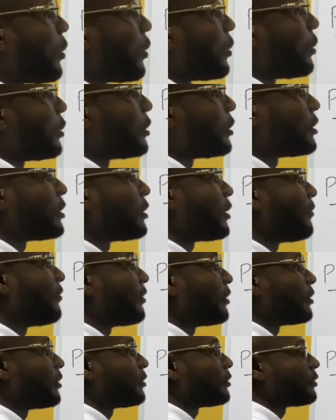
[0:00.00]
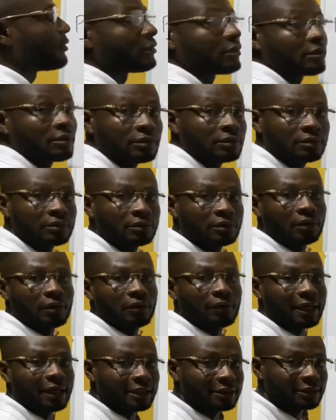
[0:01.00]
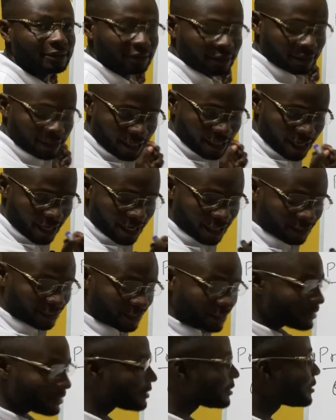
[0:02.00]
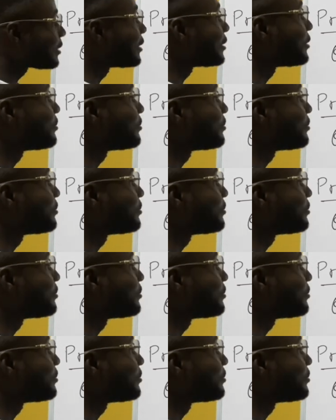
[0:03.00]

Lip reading: on 7, right? And this is